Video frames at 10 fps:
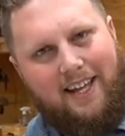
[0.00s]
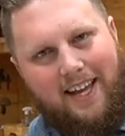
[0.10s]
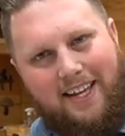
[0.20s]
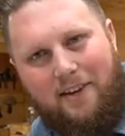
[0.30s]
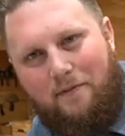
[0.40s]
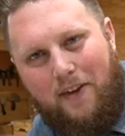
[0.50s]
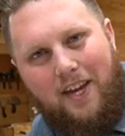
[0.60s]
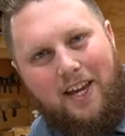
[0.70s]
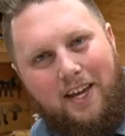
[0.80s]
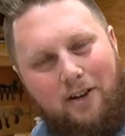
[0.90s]
Like, if
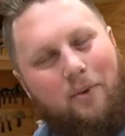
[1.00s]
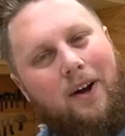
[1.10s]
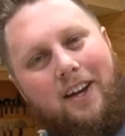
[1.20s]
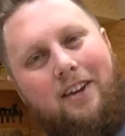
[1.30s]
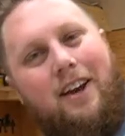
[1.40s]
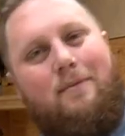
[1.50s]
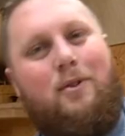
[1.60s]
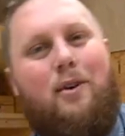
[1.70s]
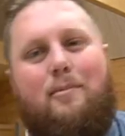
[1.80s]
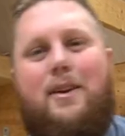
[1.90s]
you want, you definitely want to